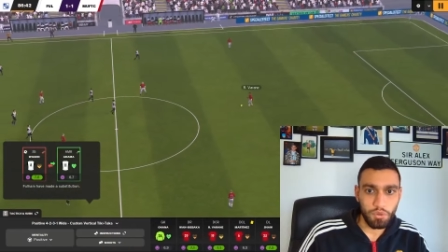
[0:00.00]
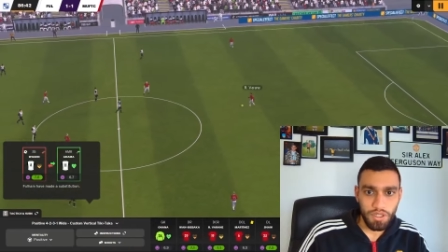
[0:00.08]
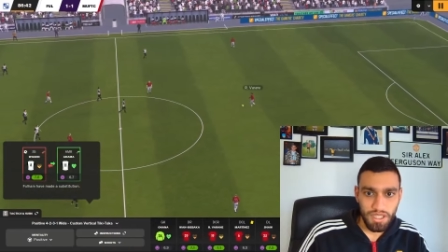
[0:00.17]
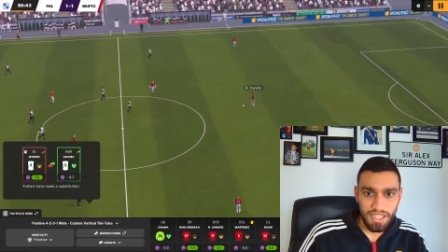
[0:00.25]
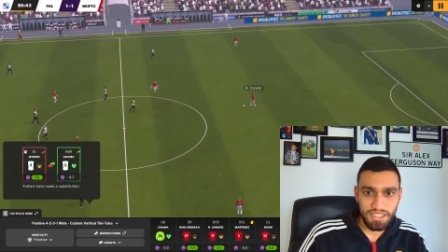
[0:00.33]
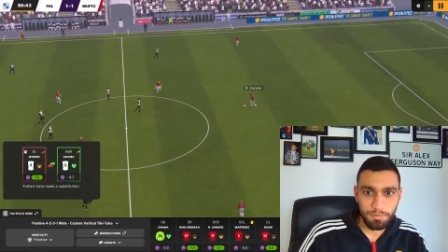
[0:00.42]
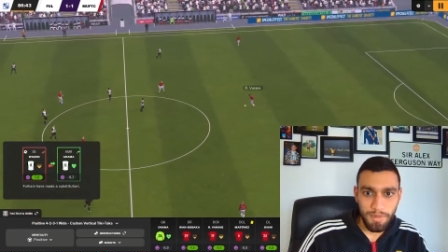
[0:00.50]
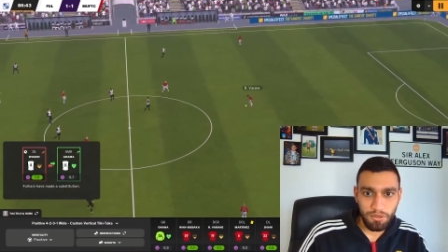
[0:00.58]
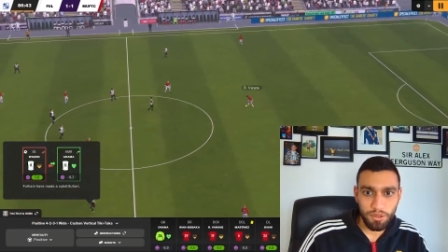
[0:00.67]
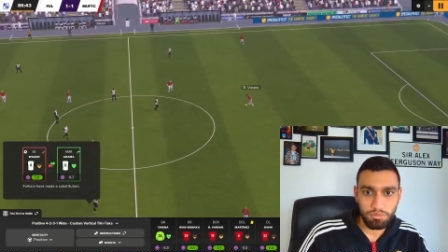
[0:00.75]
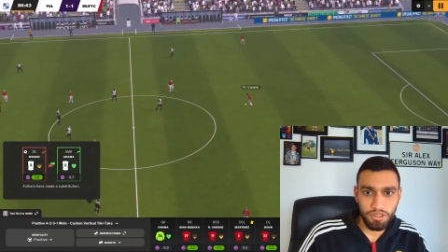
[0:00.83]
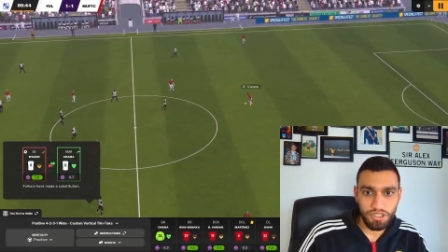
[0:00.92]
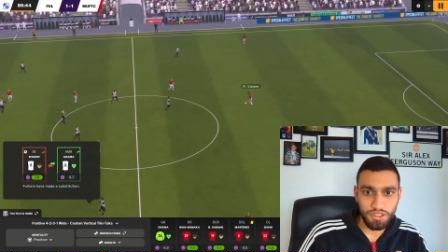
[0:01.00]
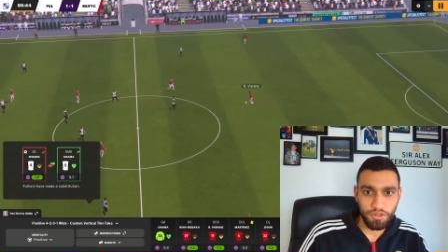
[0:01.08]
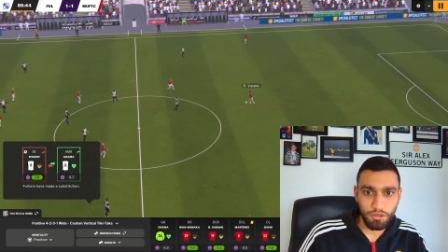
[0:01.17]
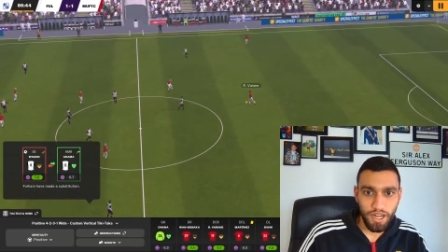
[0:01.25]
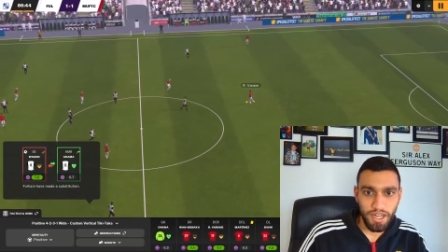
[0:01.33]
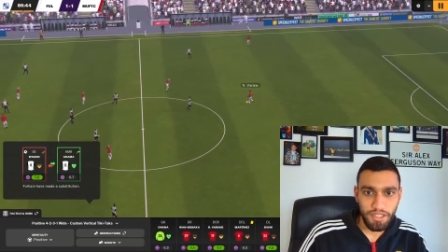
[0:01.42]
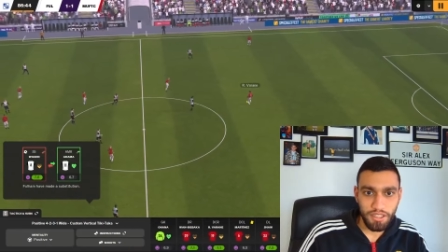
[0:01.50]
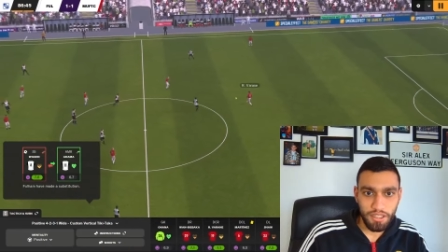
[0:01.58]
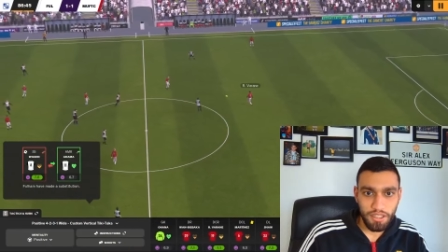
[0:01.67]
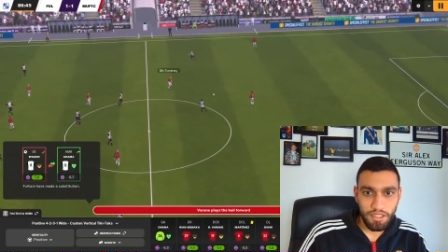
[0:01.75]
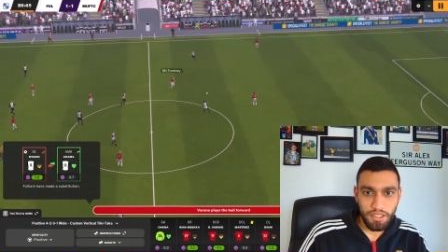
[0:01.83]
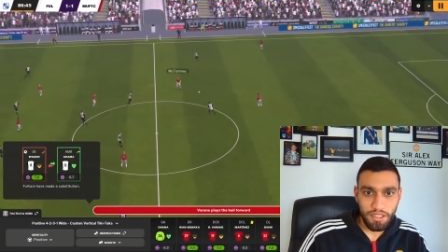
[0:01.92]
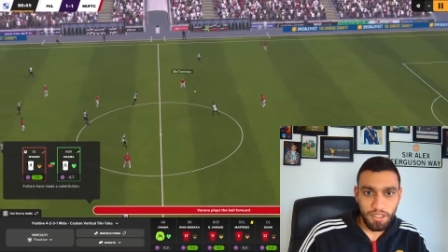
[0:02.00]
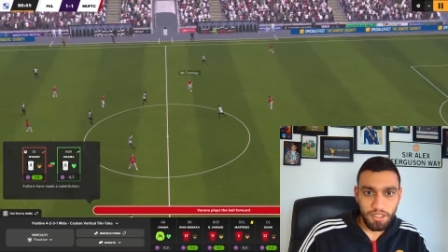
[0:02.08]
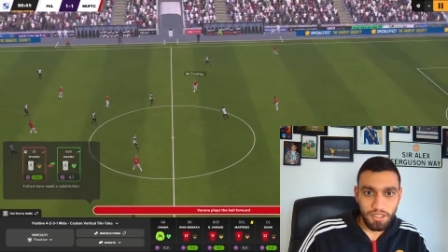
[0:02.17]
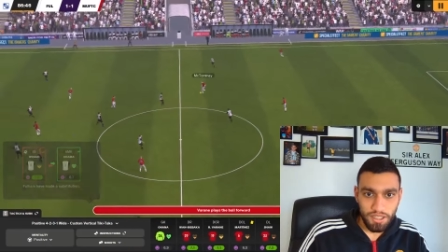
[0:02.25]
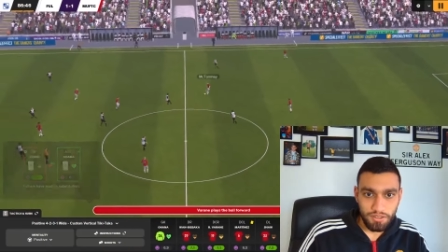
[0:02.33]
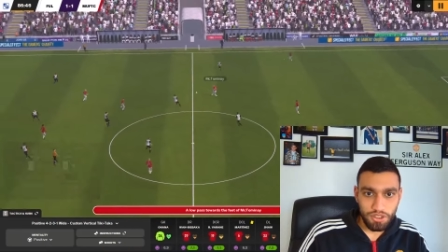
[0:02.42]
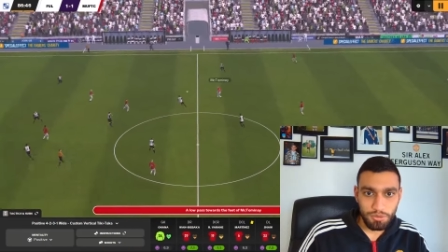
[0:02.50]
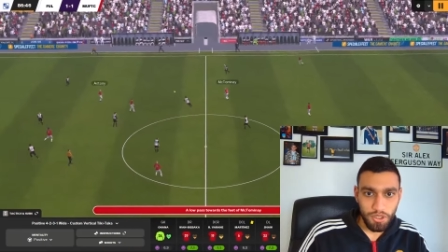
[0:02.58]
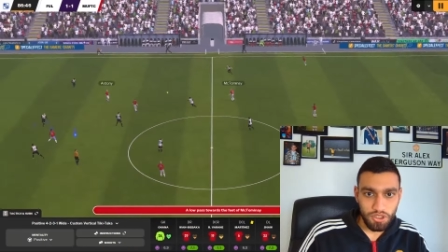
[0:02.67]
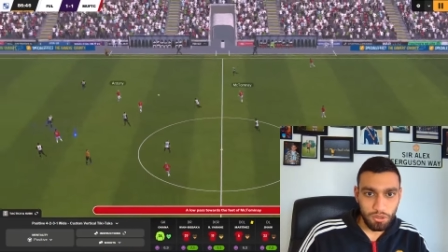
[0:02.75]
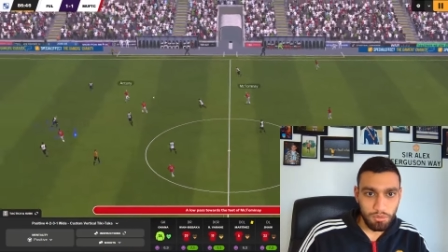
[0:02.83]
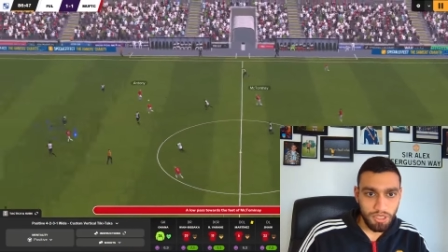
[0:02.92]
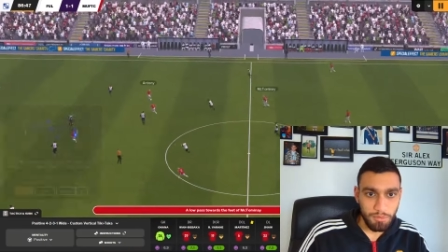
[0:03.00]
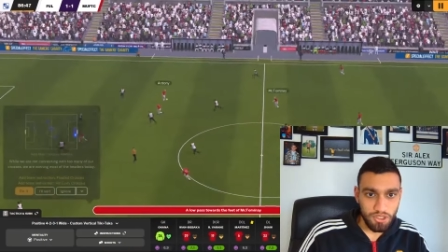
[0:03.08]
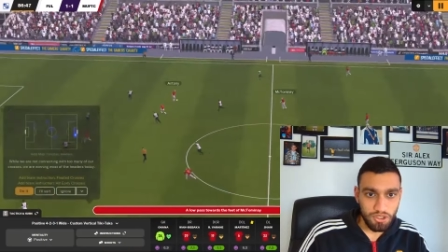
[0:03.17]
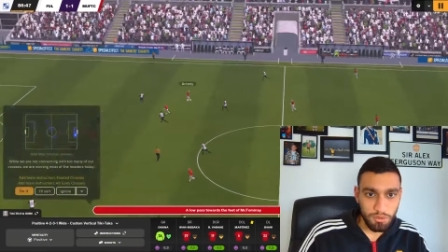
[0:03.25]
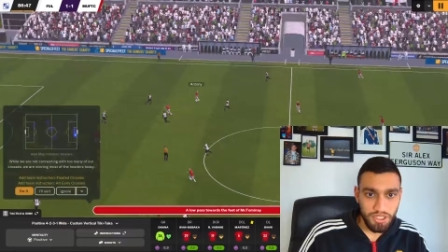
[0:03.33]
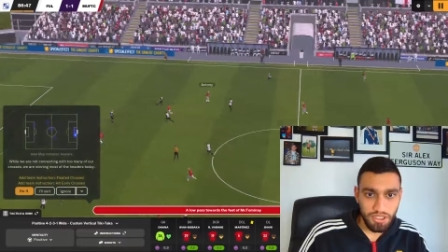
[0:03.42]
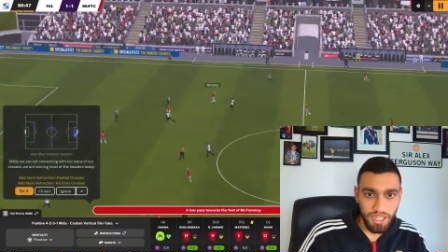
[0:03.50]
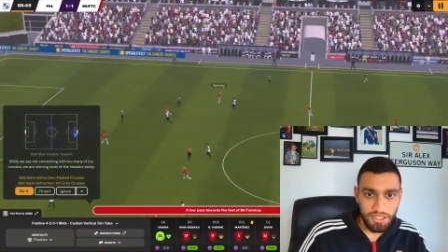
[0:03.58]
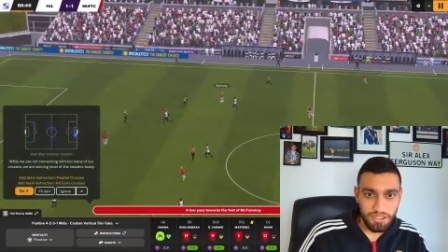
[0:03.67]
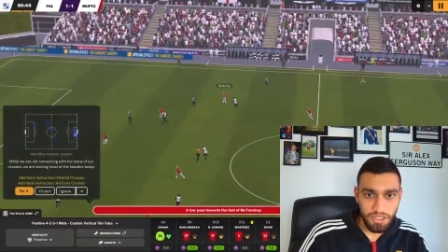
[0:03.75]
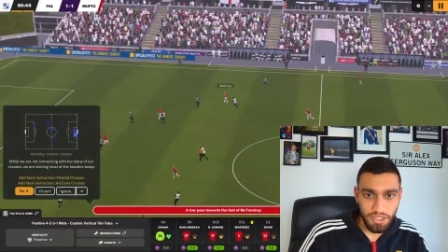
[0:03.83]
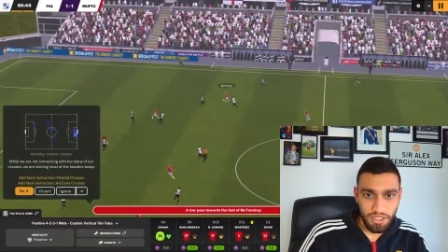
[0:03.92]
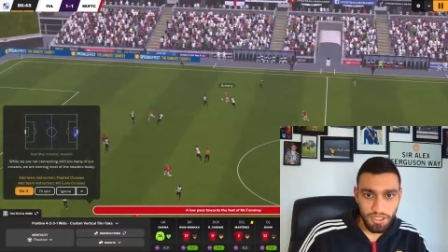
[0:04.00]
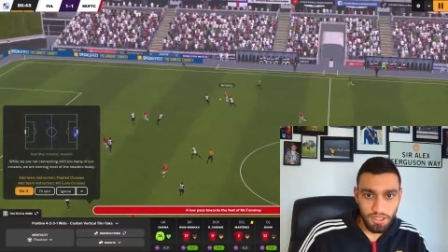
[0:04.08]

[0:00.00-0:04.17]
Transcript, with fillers: Let's mount the pressure. Varane gives it to McTominay. McTominay to Antony.